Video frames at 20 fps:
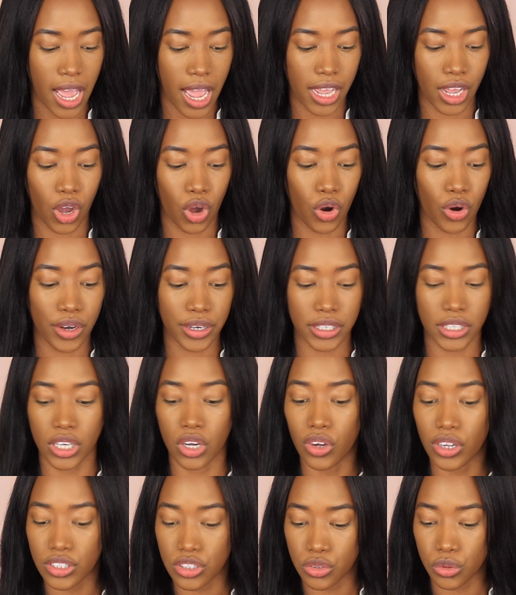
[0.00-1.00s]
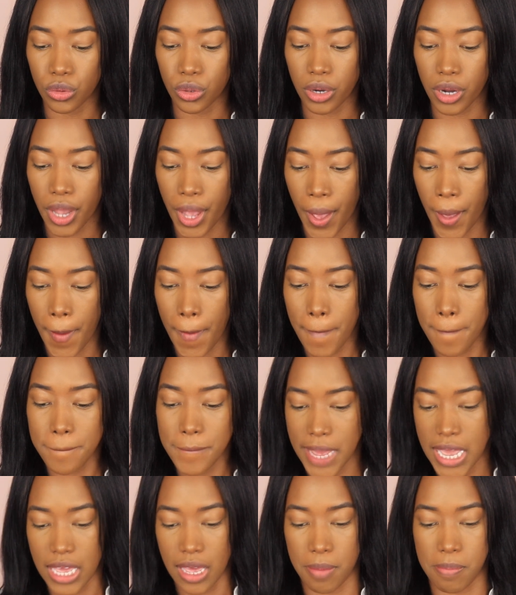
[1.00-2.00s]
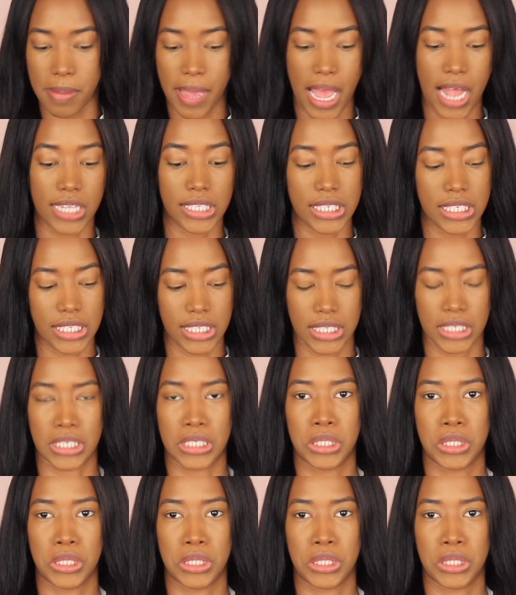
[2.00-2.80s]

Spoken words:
I Heart Contour Makeup Palette,